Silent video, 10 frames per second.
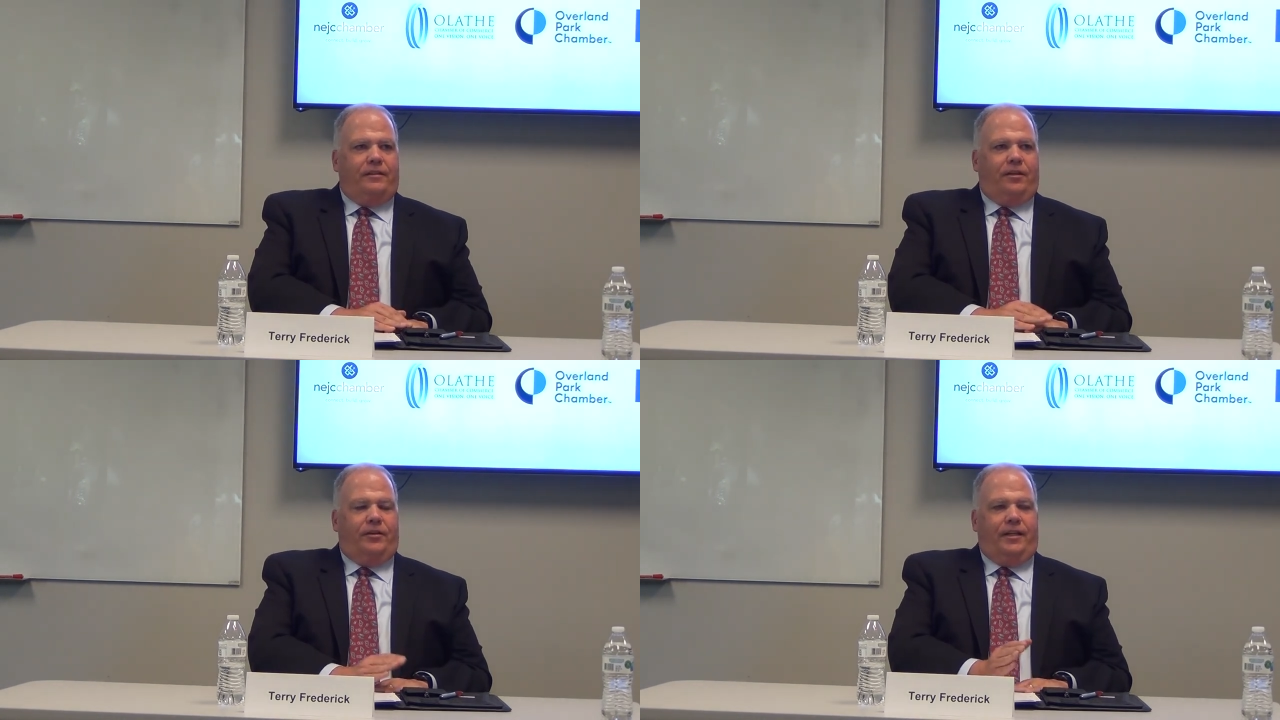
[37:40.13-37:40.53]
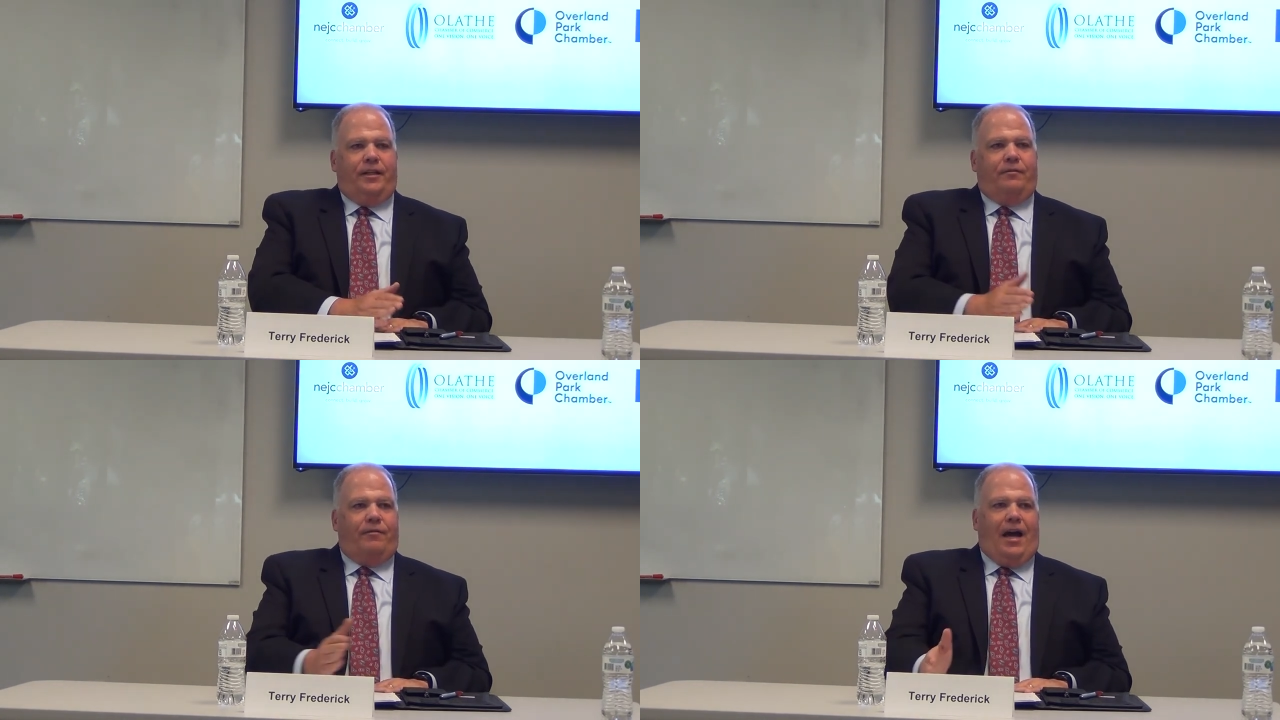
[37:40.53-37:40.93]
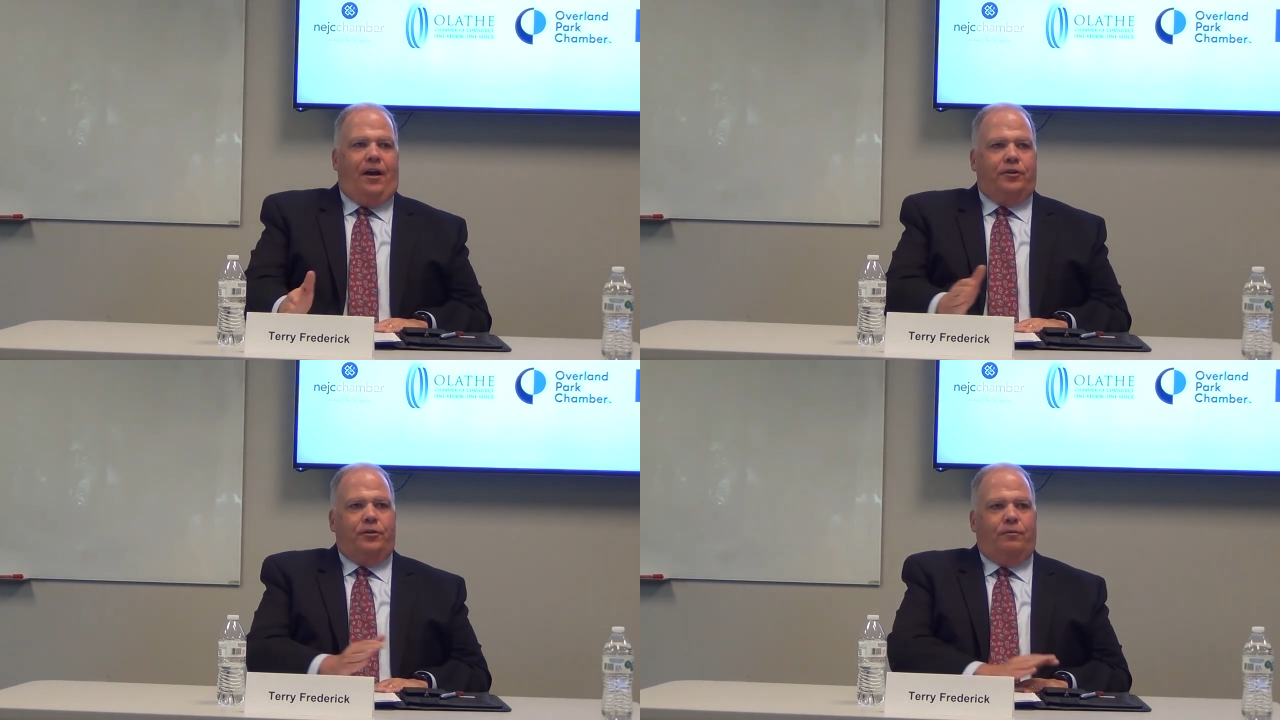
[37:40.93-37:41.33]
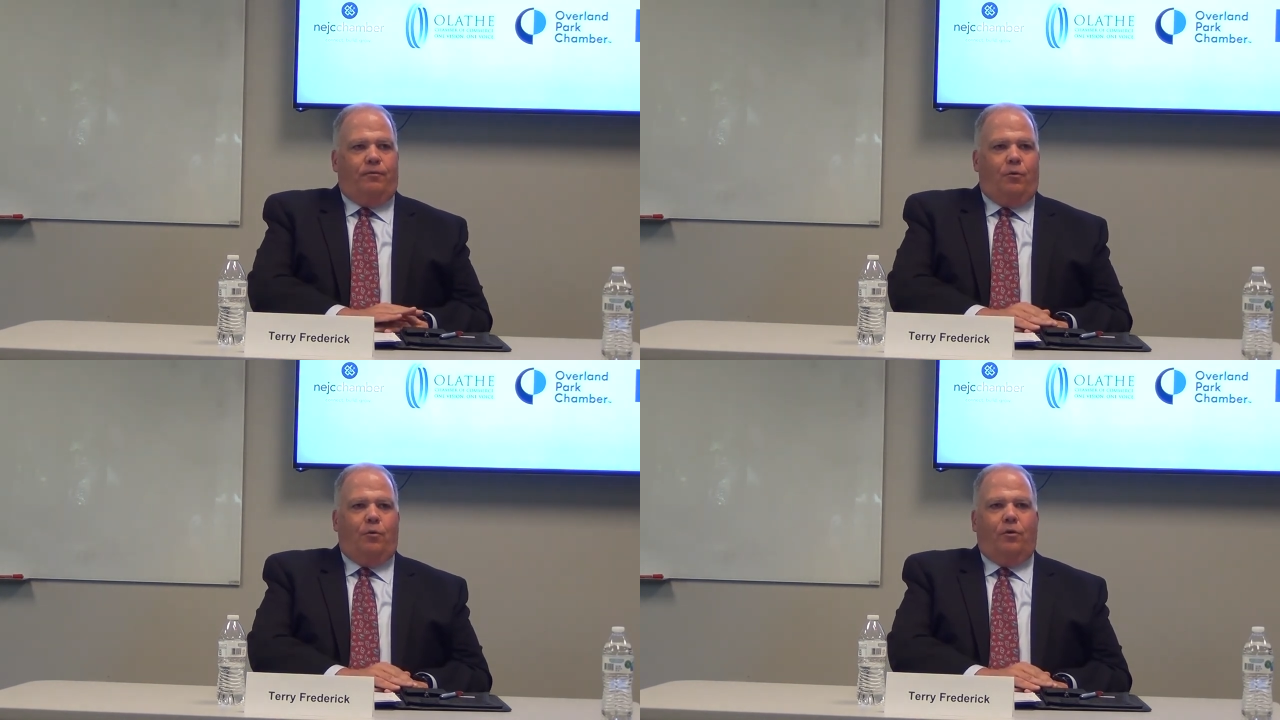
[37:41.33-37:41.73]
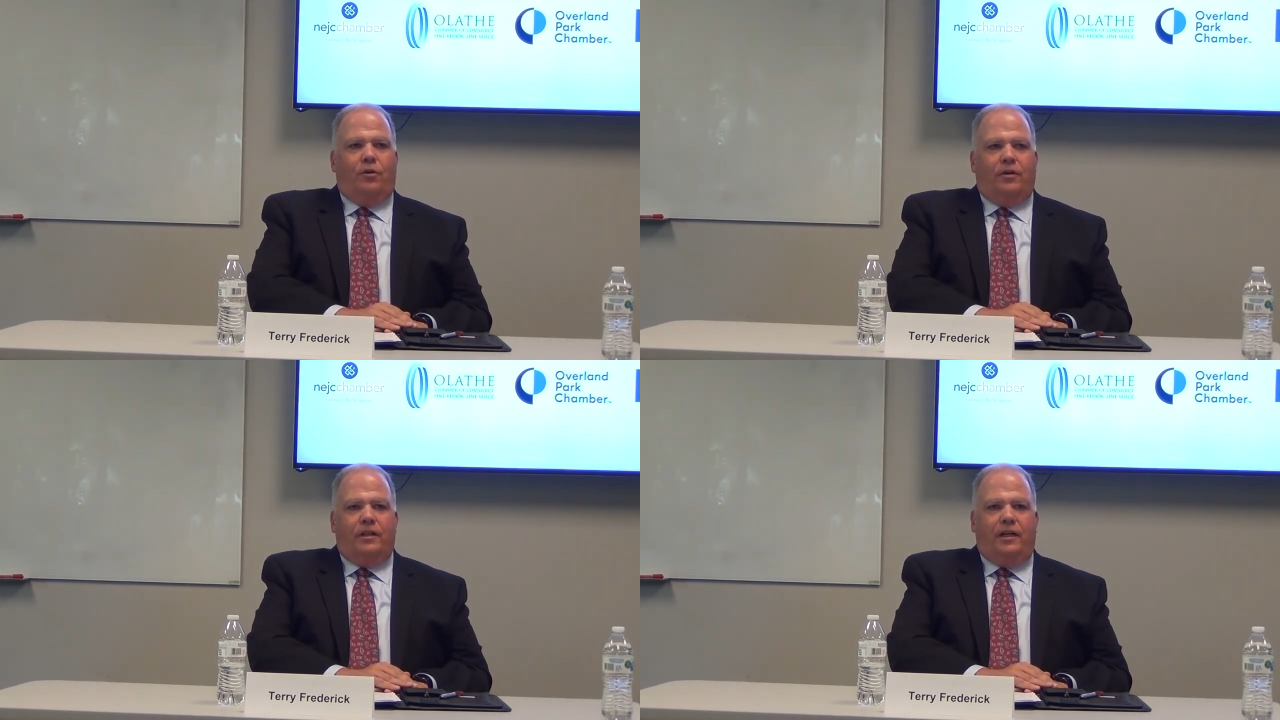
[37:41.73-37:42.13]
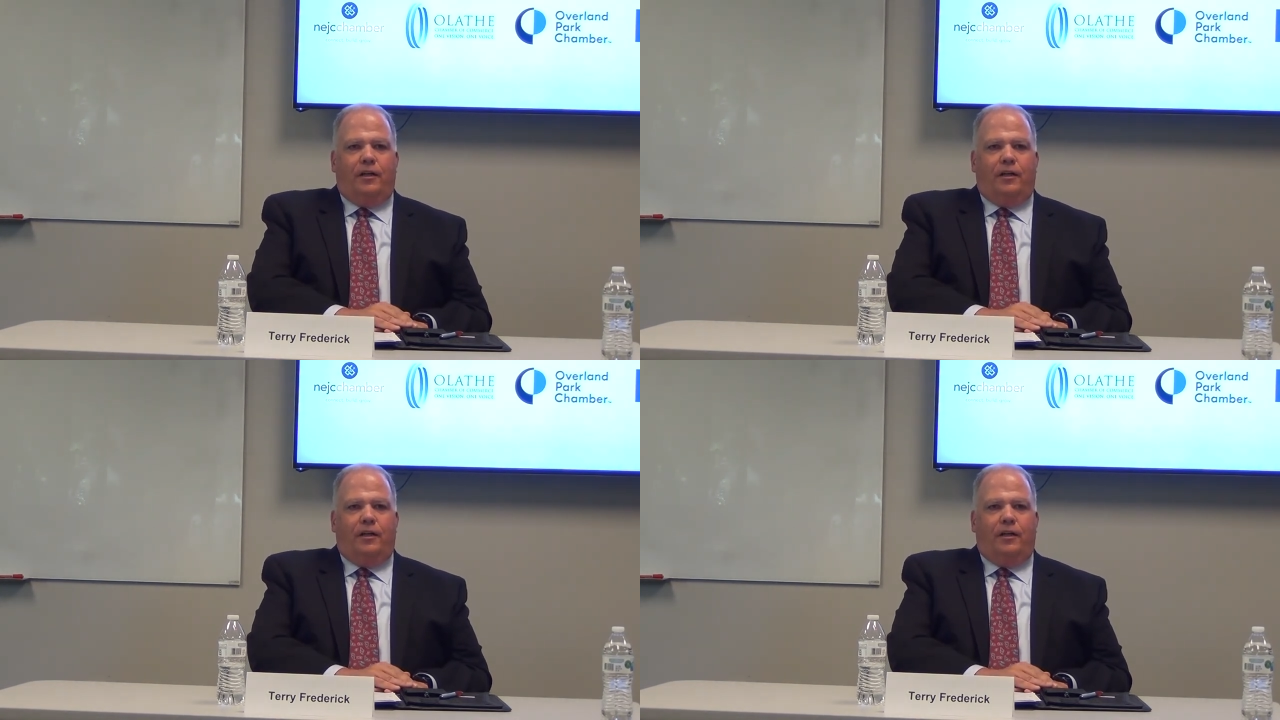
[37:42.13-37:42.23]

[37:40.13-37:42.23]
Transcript: they're getting value for